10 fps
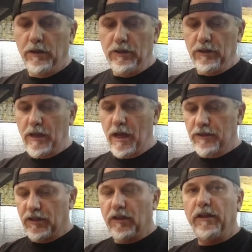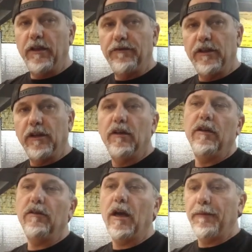He just accidentally left it here.
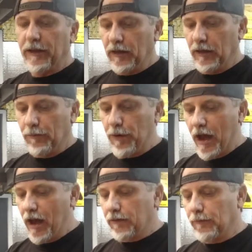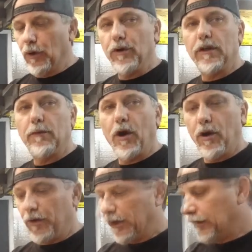He'll come and get it back, but we're going to
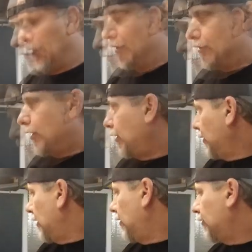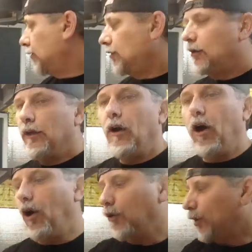borrow it right now. So here we go.
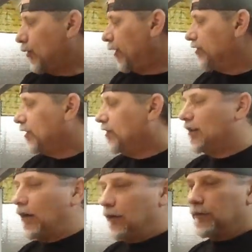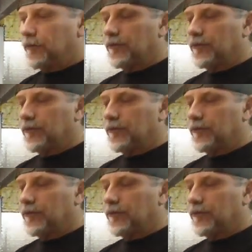Oh, real quick, check this out.